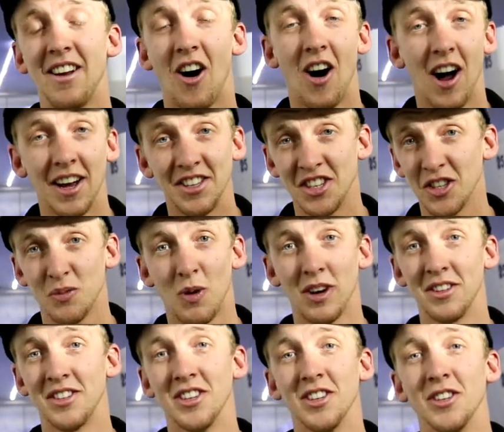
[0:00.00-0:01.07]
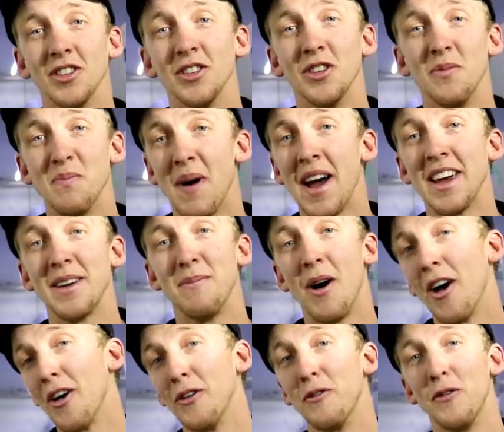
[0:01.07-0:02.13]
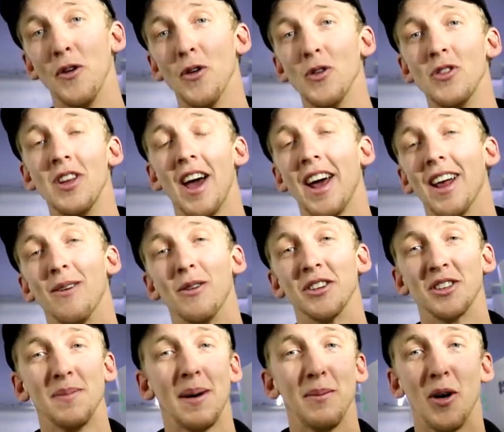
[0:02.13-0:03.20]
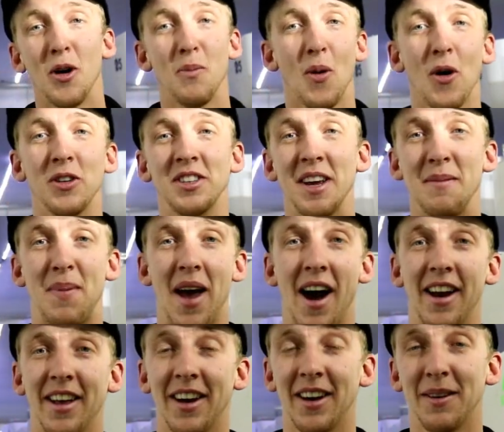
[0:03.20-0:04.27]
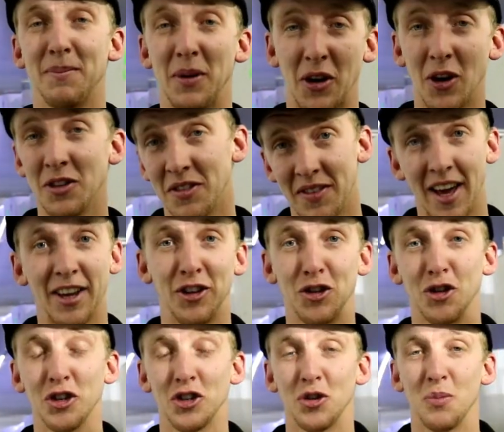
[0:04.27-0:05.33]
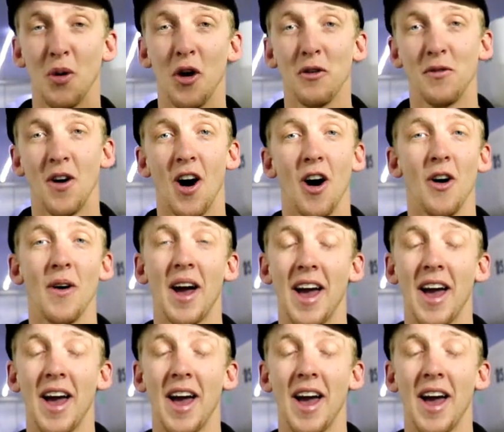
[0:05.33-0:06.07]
I just wanted to make my own food, and I wanted to make my own protein powder because of their nutritional profile,